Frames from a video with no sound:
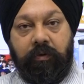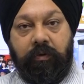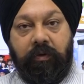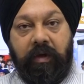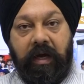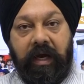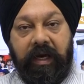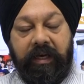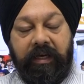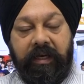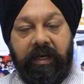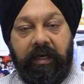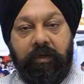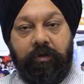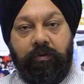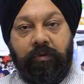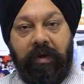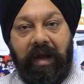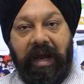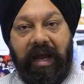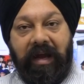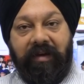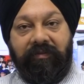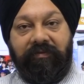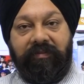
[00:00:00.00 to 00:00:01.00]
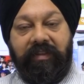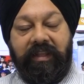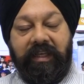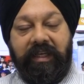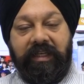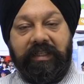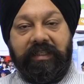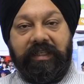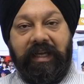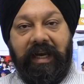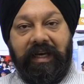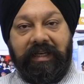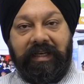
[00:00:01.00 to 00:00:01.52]
idea to have
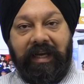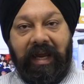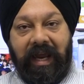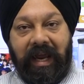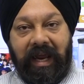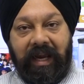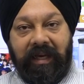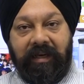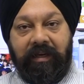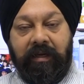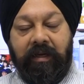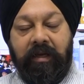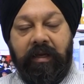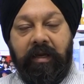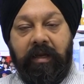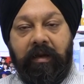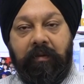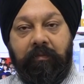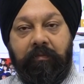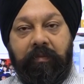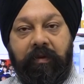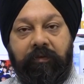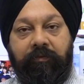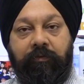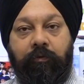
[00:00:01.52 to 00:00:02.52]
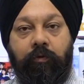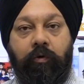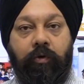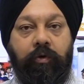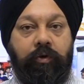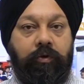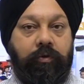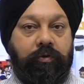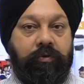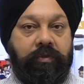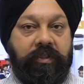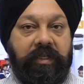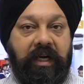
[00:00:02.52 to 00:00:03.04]
these at hand before
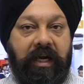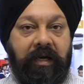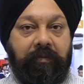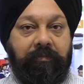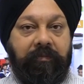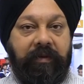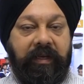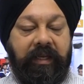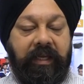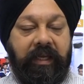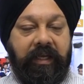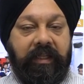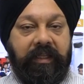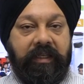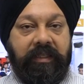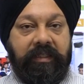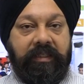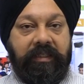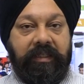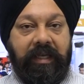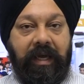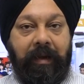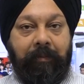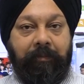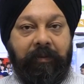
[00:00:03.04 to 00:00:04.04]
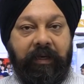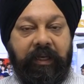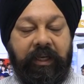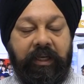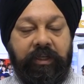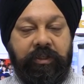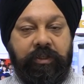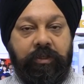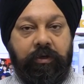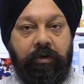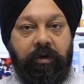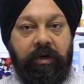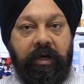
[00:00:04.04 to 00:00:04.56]
you start making this
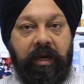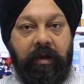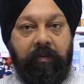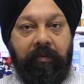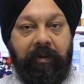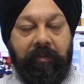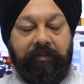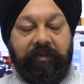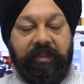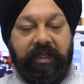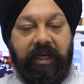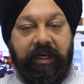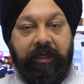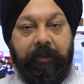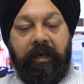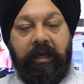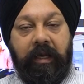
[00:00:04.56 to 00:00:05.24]
application on our website.